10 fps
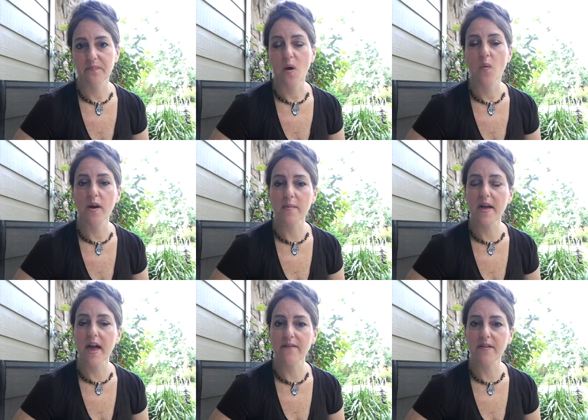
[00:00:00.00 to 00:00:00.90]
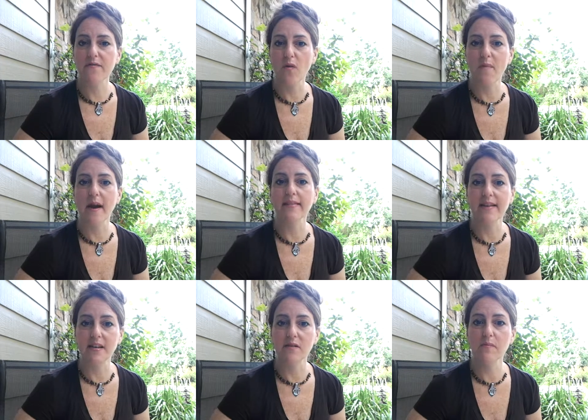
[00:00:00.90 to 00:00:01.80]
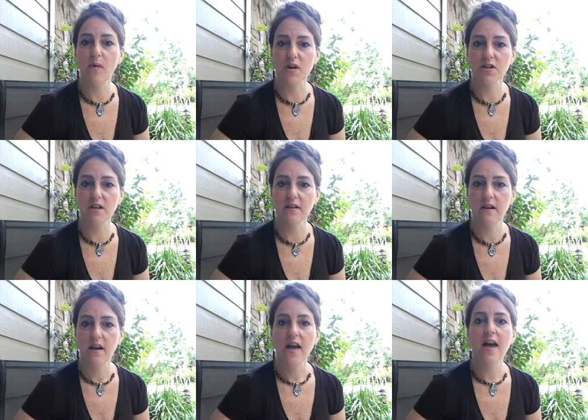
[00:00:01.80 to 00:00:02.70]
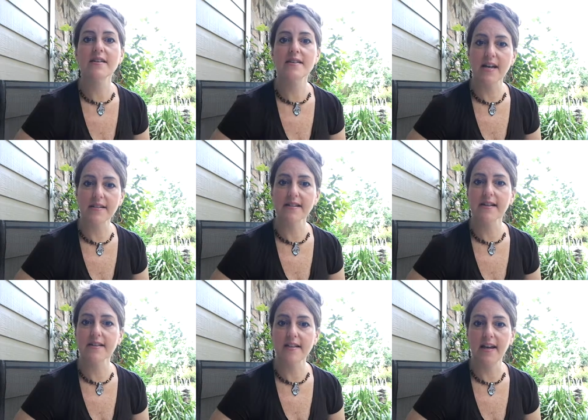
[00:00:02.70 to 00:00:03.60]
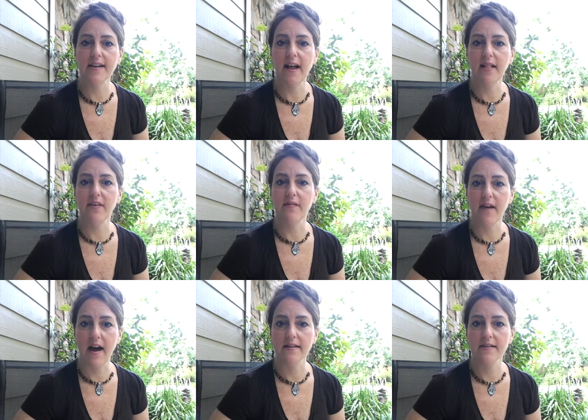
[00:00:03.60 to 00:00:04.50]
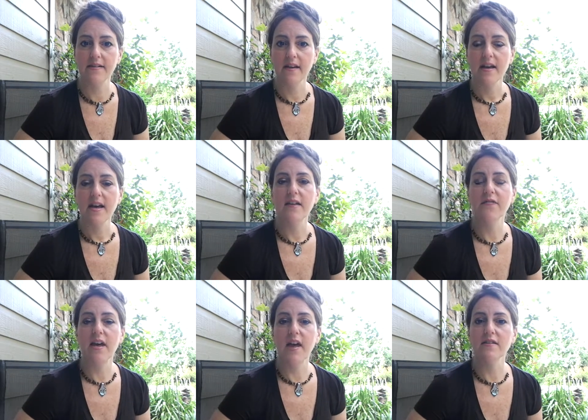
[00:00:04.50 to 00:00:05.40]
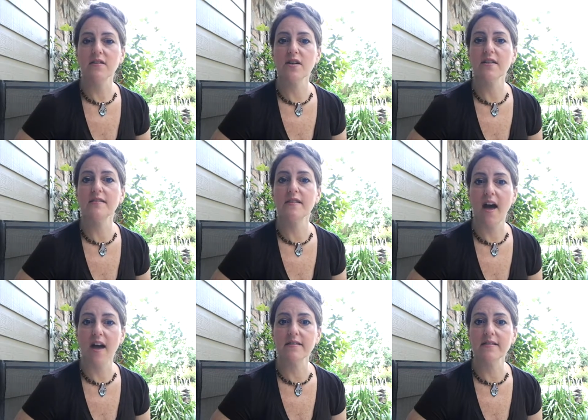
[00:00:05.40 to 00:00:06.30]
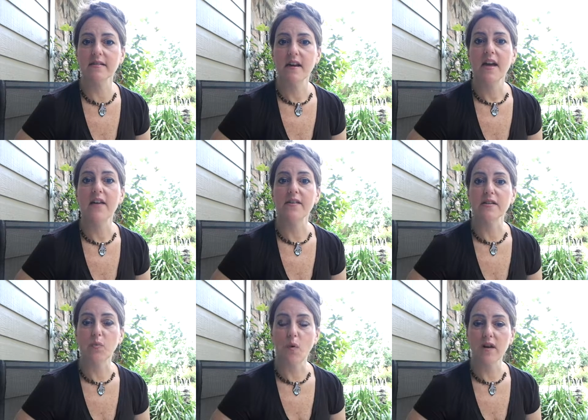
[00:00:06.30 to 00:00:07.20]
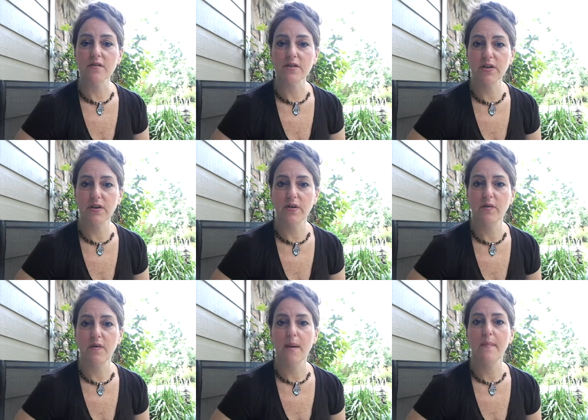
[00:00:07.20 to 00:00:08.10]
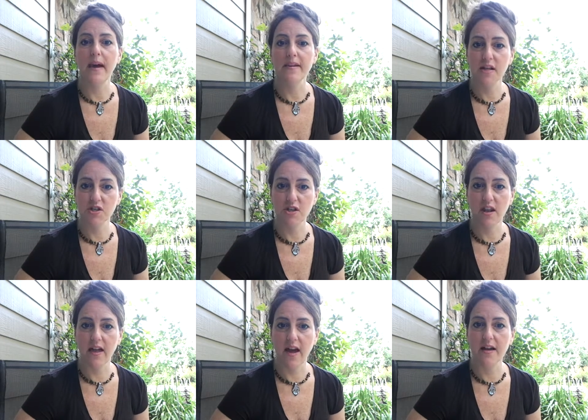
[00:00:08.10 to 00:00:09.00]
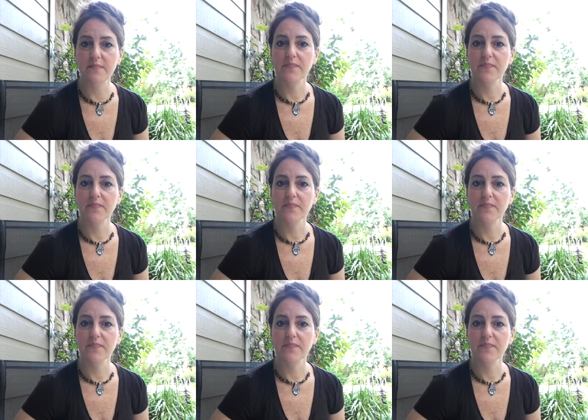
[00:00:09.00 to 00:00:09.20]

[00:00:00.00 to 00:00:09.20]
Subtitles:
What am I having for my lean portion? And does it contain healthy fats? If the answer is yes, if it's 1 or 2, pay attention to that.